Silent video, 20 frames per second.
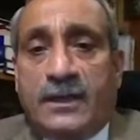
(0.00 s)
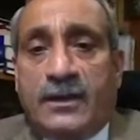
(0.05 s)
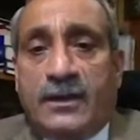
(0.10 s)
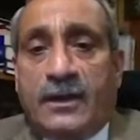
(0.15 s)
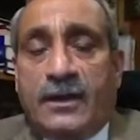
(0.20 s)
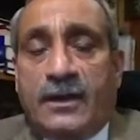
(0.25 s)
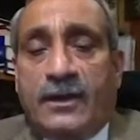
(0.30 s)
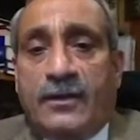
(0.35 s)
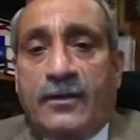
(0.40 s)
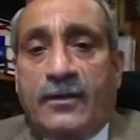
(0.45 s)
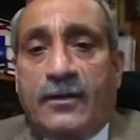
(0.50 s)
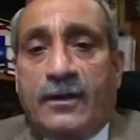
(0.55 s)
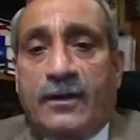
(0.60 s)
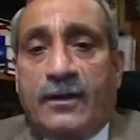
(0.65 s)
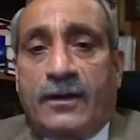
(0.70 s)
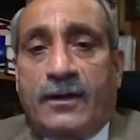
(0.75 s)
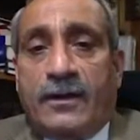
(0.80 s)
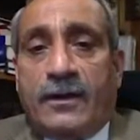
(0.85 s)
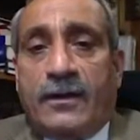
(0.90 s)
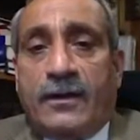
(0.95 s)

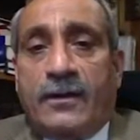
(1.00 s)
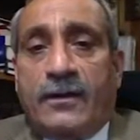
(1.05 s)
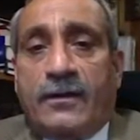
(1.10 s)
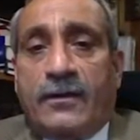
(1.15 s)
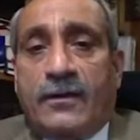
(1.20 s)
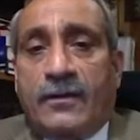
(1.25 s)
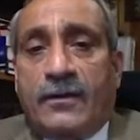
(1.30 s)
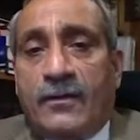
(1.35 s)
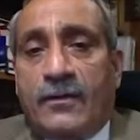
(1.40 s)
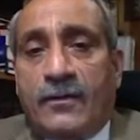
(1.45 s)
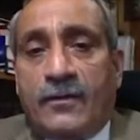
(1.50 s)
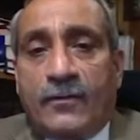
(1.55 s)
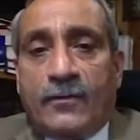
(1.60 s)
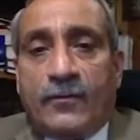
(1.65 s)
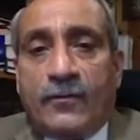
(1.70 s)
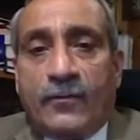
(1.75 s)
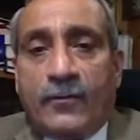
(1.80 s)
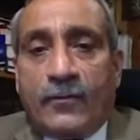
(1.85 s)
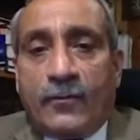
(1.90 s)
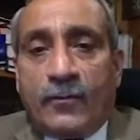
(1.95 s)

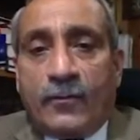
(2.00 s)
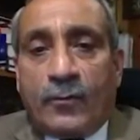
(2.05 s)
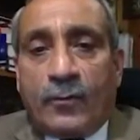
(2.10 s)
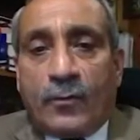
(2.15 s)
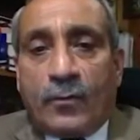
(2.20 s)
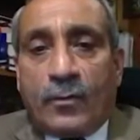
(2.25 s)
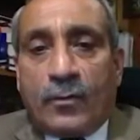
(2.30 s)
(no one is talking)